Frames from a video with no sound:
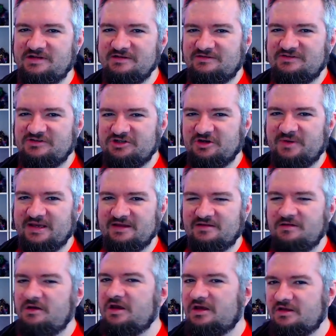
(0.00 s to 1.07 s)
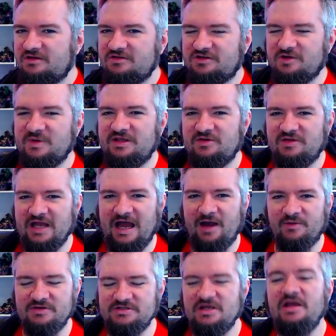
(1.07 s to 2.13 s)
do it. Do it, you
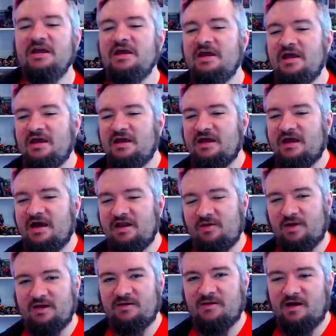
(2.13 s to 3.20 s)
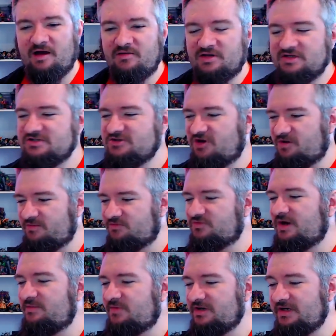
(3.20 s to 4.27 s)
cowards. Anyway, I'm going to stop
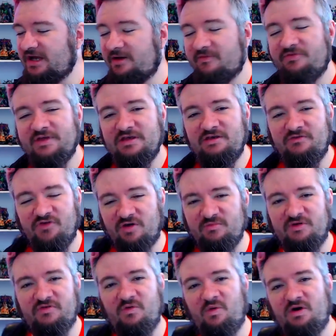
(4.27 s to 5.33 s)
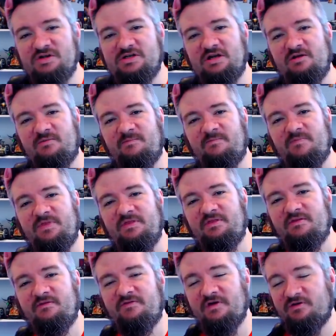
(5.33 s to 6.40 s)
rambling now. Thank you very much for watching.
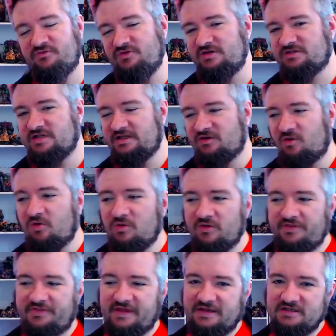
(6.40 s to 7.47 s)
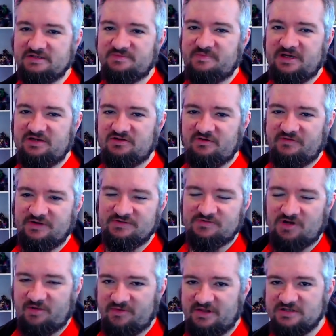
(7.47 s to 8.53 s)
Feel free to click all the things, Patreon, video,
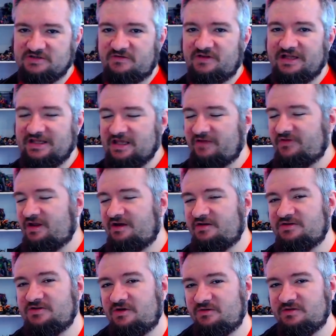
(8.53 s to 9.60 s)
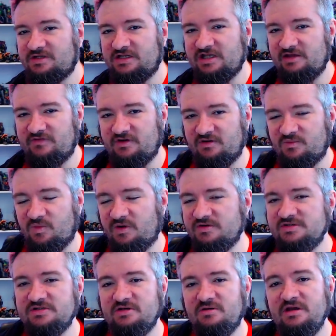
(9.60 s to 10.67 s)
subscribe, all that stuff. Click it if you like, don't click it if you don't want
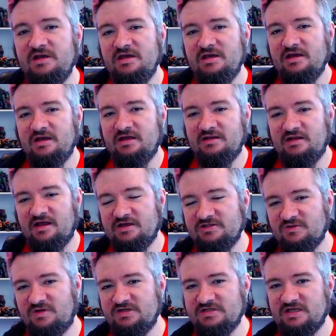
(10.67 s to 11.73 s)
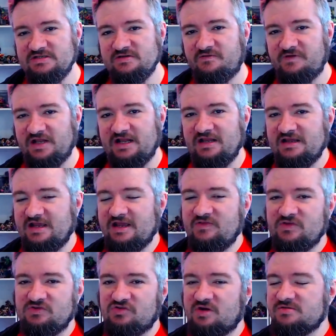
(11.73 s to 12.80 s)
to. And as always, there's an affiliate link in the
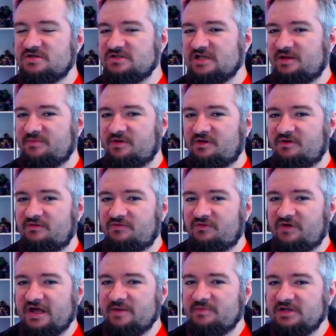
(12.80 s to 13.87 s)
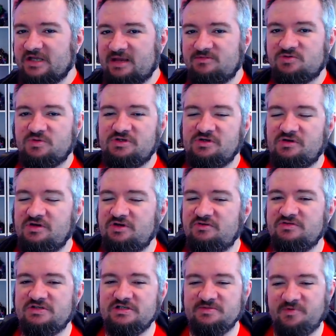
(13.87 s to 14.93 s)
description down below for Element Games, which you can use
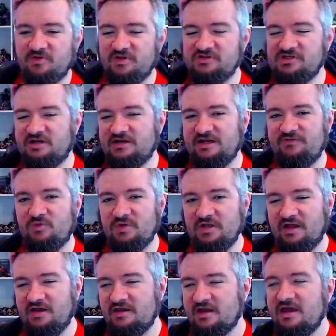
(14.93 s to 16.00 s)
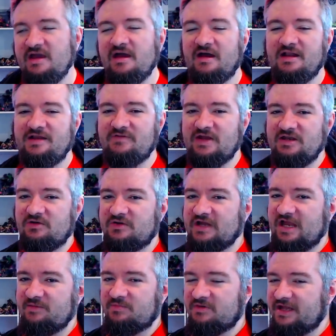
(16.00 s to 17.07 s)
to support the channel if you would like. I leave it in your
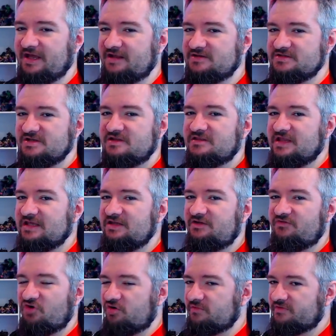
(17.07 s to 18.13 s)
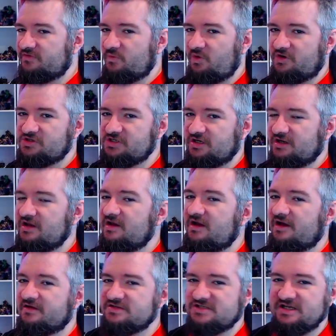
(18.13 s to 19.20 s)
capable hands. Thank you very much for watching.
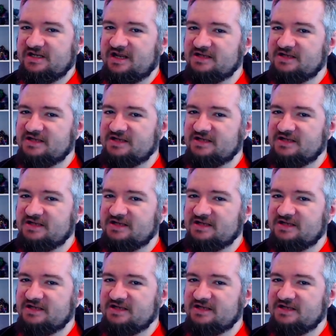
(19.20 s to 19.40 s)
I'll see you next